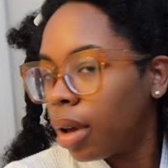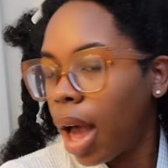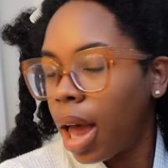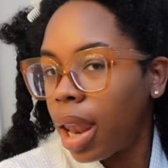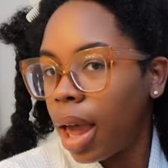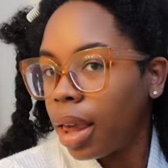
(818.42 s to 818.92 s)

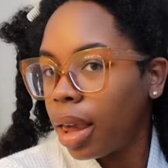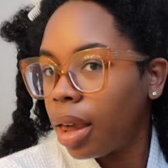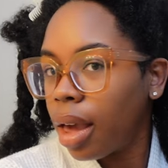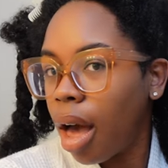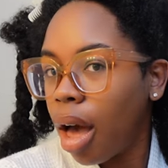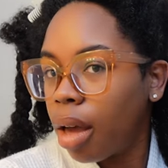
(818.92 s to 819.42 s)
I like
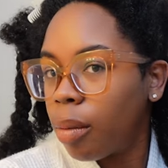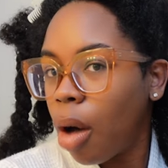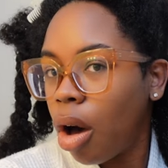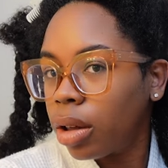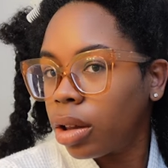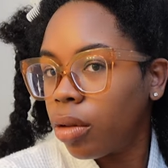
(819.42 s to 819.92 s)
it. I'm
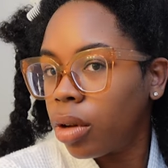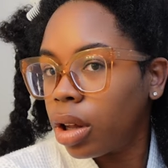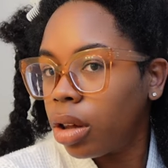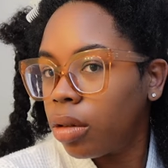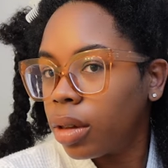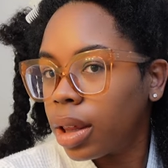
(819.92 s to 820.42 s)
also going to
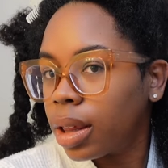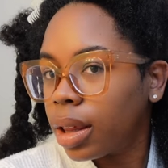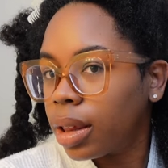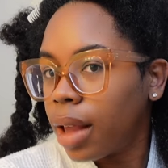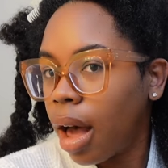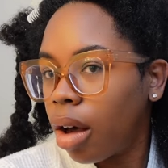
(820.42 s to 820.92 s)
use this to
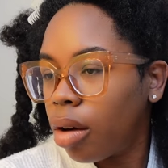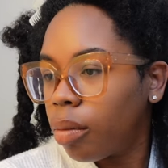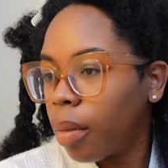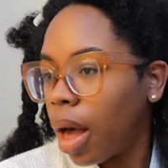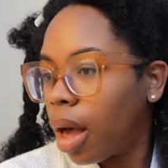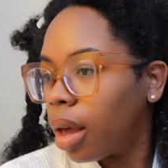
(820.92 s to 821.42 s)
style
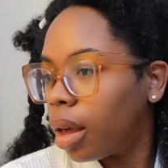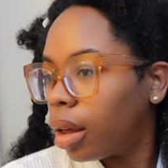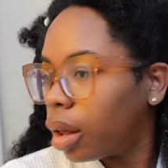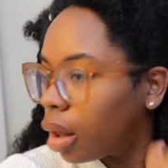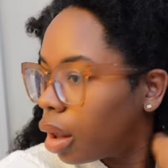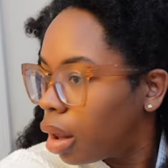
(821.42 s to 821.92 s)

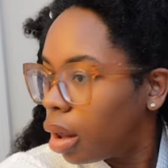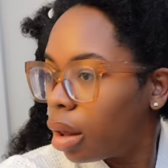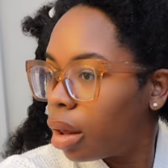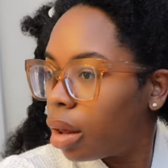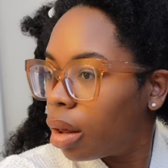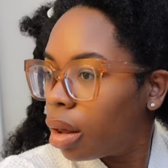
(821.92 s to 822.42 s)
my
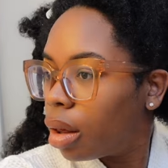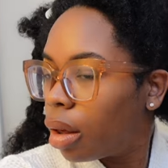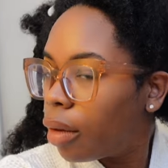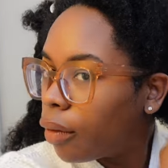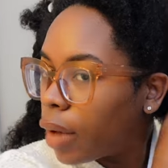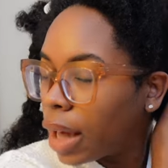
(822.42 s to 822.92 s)

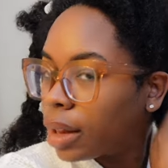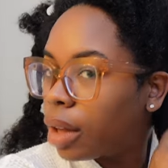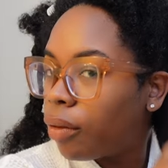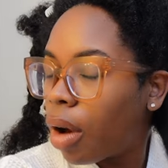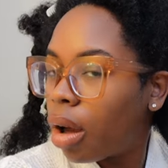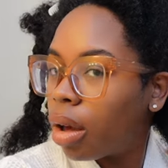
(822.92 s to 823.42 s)

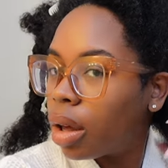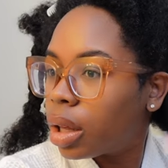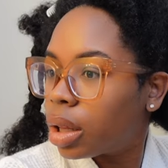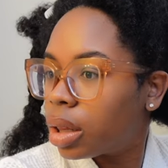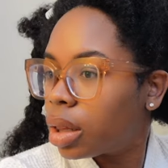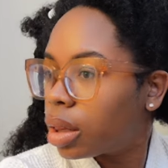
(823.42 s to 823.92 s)
flexi
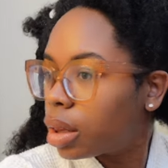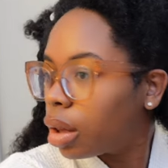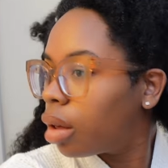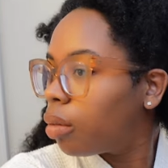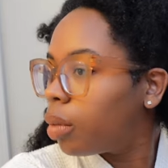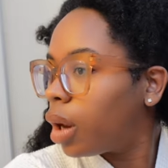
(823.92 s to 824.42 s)
rods
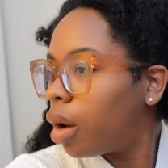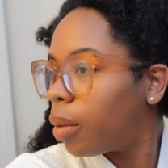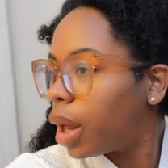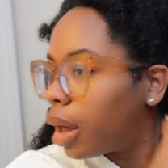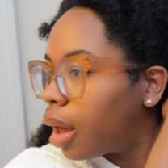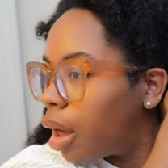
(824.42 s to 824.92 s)
when I
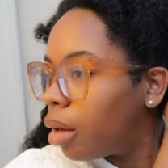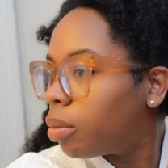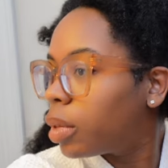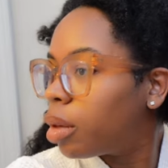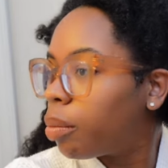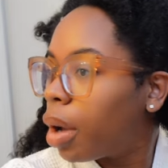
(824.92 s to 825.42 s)
wake
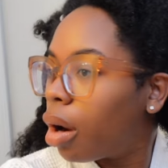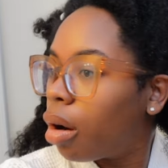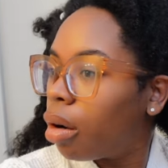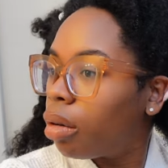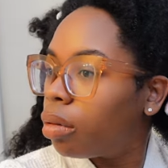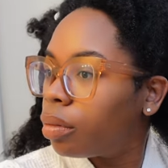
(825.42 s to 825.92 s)
up
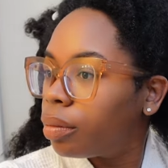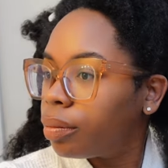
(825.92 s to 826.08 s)
tomorrow.